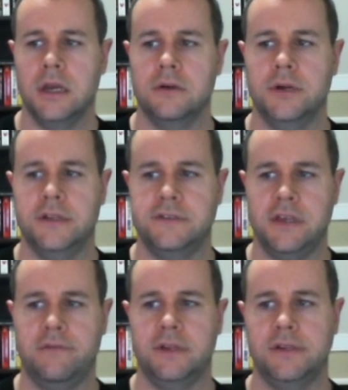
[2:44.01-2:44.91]
I go ahead,
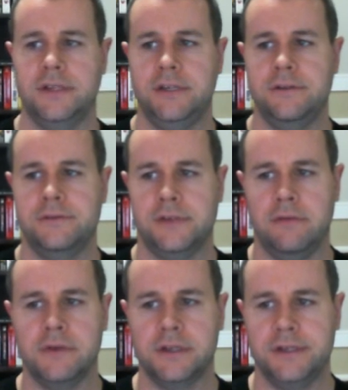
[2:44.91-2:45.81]
save and continue,
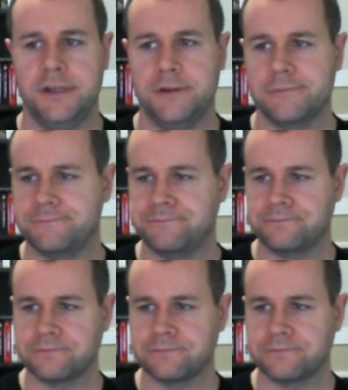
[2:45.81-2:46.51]
save and continue.